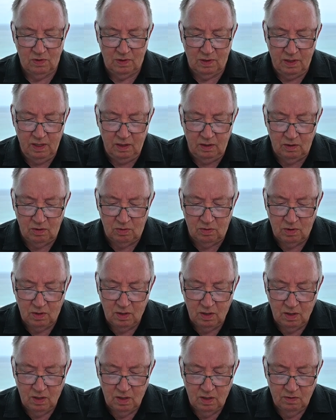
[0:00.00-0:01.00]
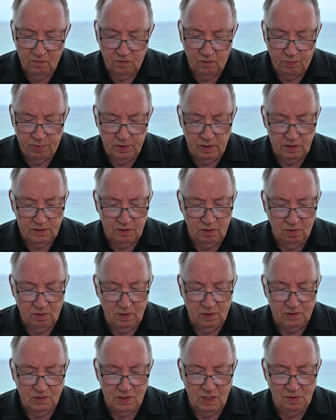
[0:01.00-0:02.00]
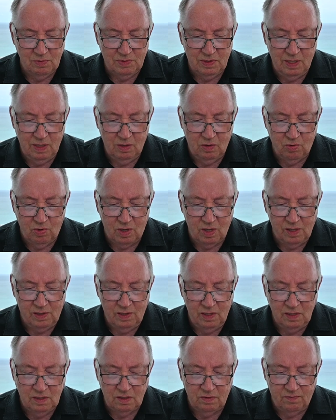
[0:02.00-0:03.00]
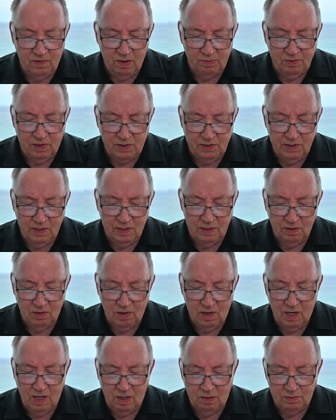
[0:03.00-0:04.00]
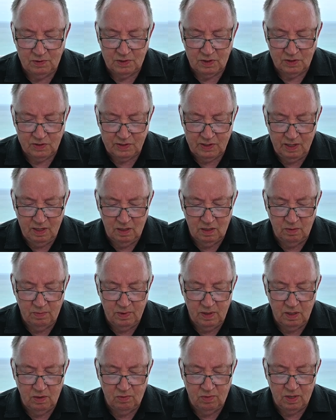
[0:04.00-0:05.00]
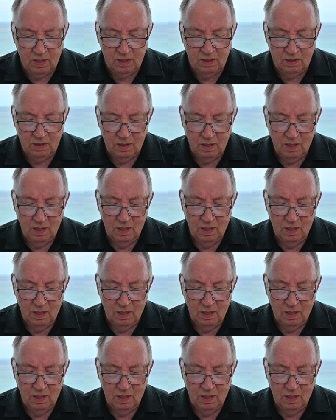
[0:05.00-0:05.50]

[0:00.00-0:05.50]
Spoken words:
is legal for personal consumption in quantities of up to 10 grams. The sale of marijuana